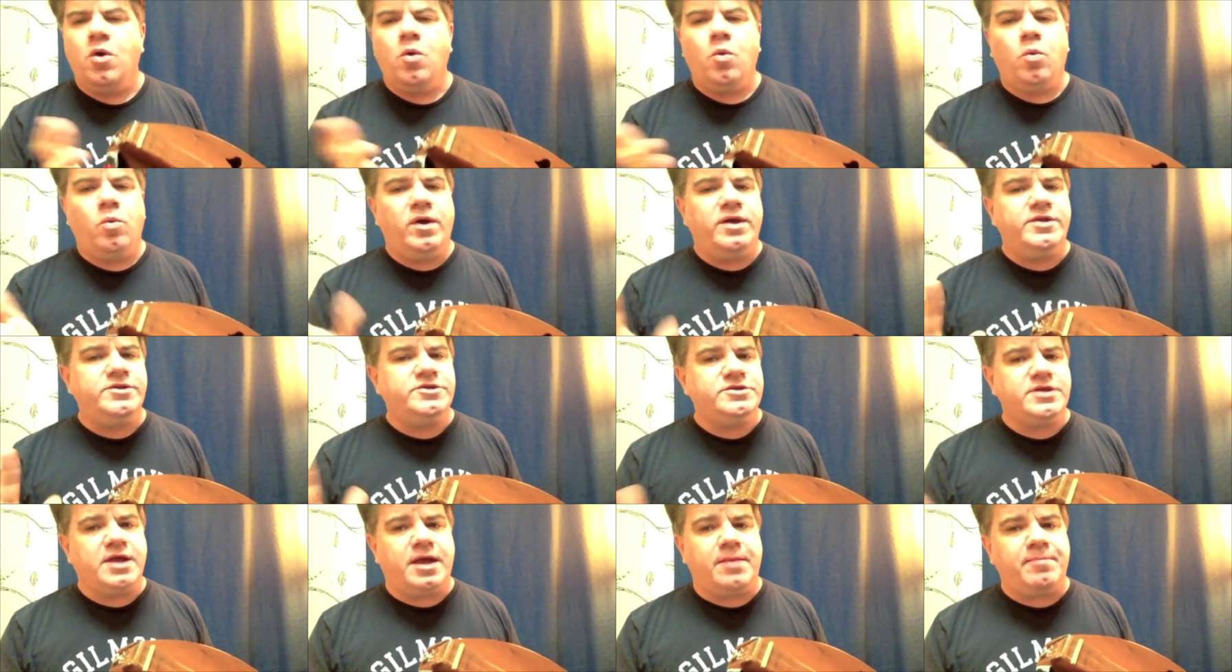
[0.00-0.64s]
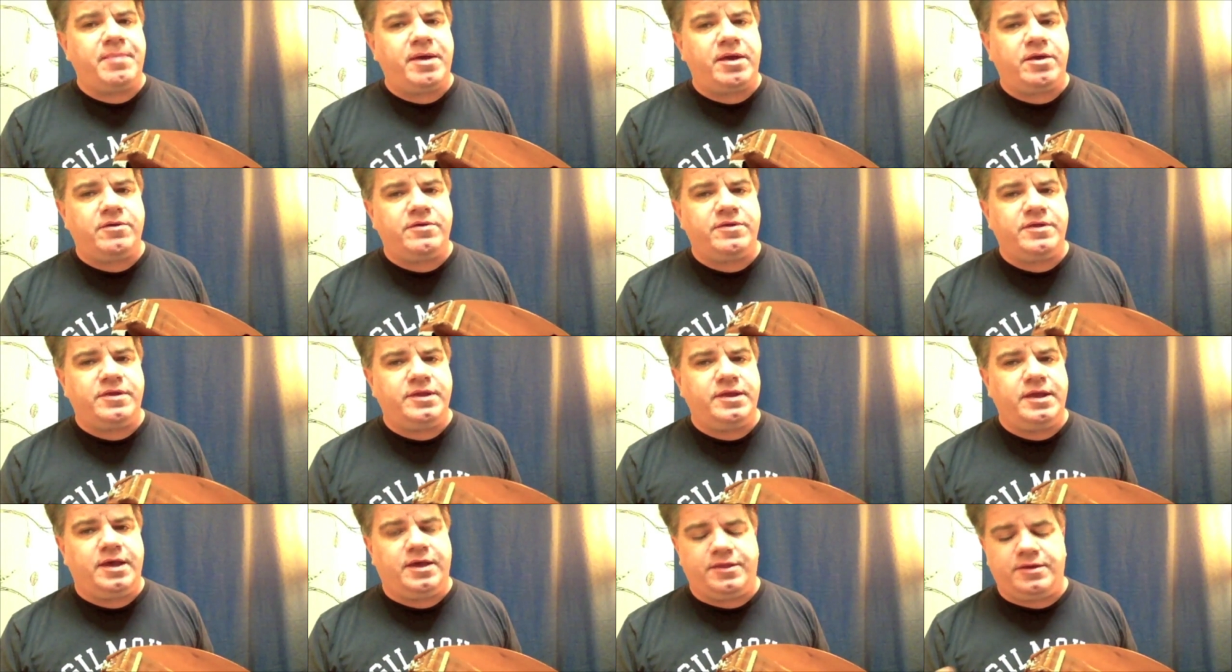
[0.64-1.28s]
One's not better
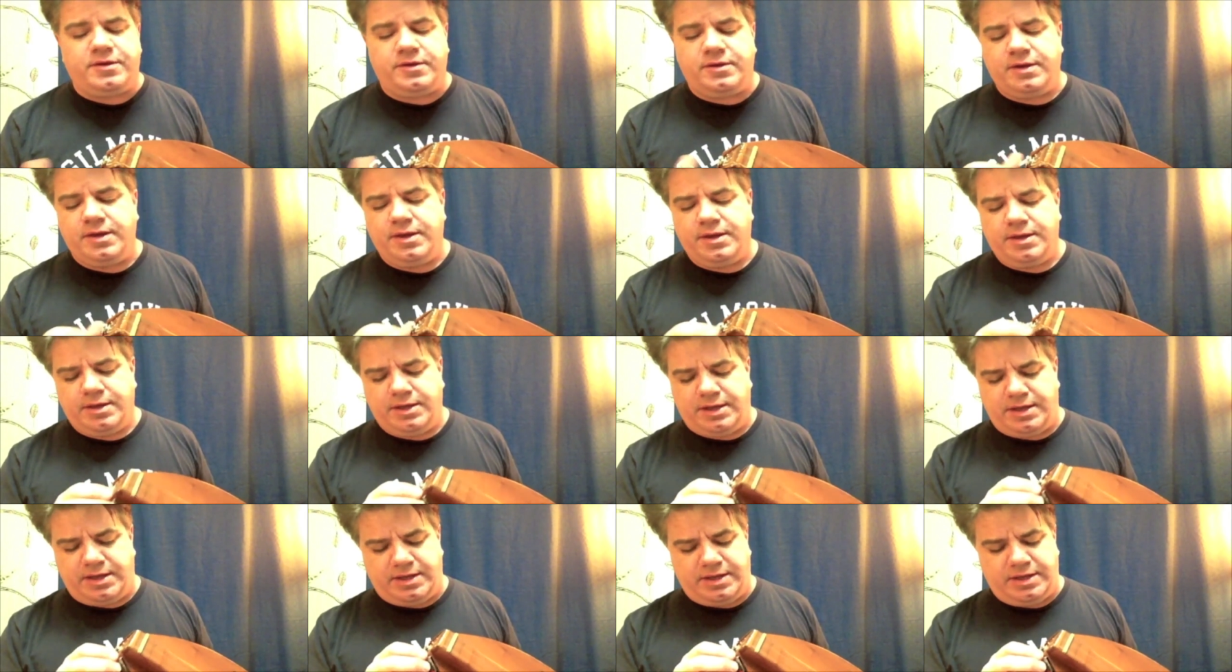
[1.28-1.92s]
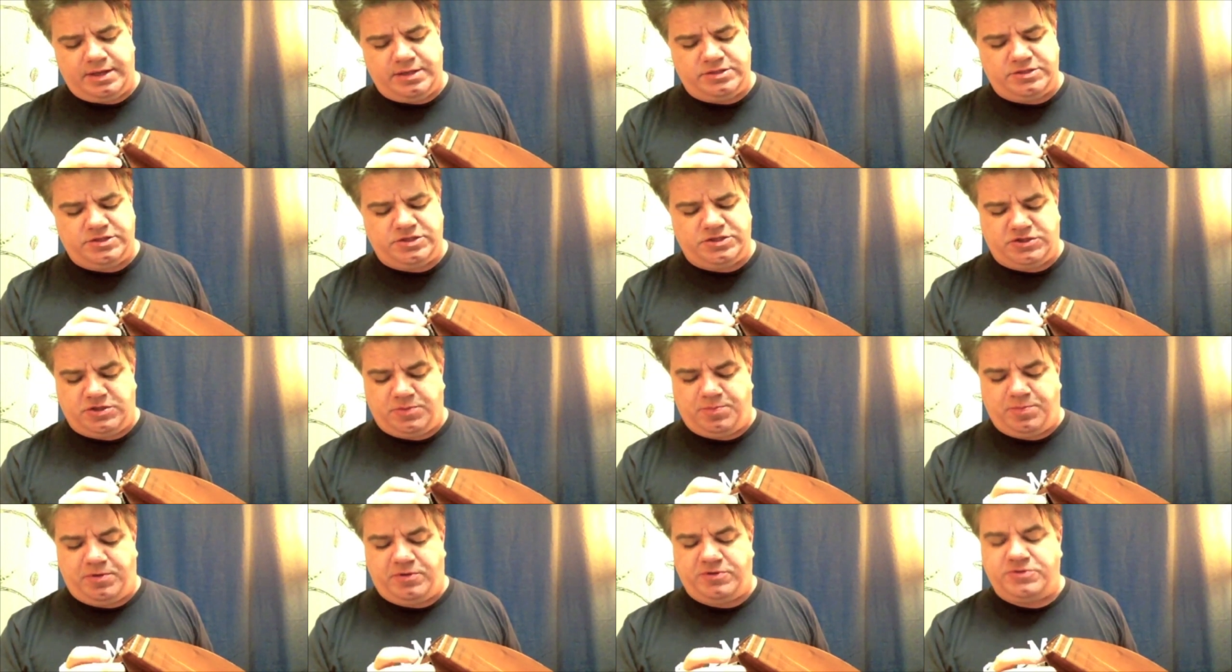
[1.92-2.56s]
than the other. Uh, it's just
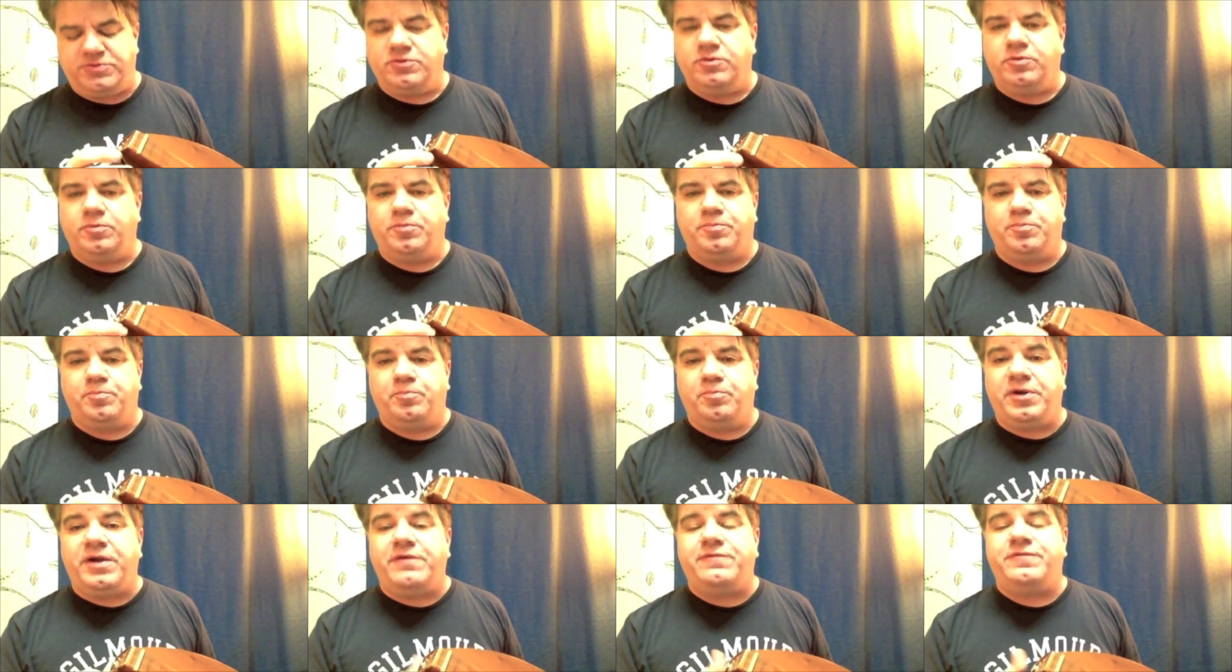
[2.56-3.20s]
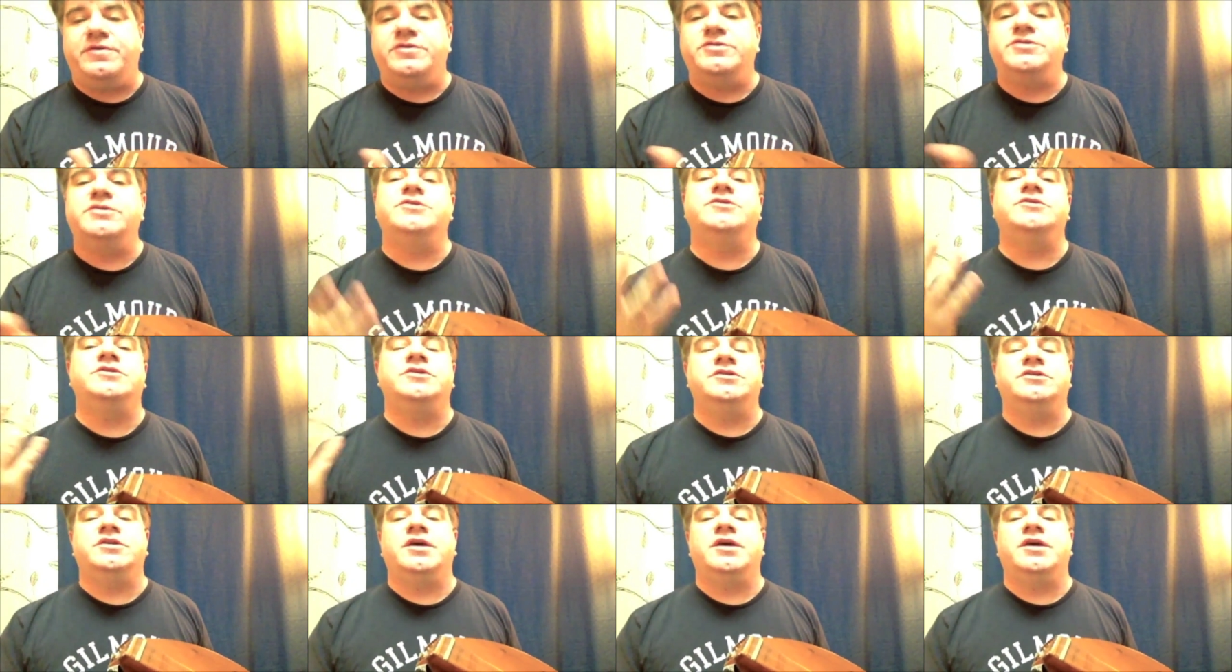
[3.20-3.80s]
a personal preference, and since